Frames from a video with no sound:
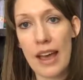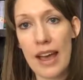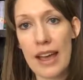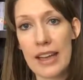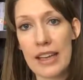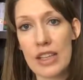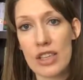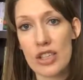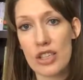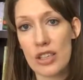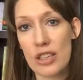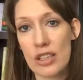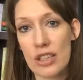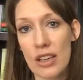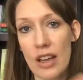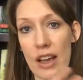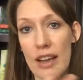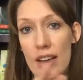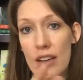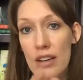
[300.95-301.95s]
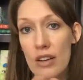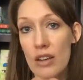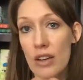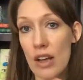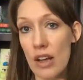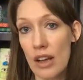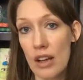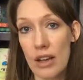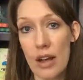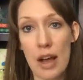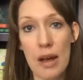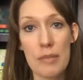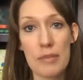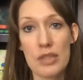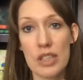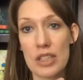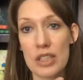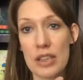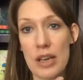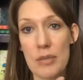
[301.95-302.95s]
and it should kind
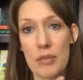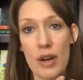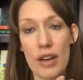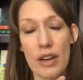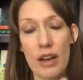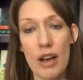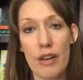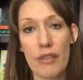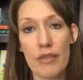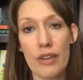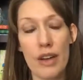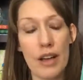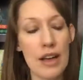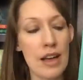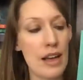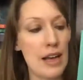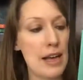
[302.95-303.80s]
just come right off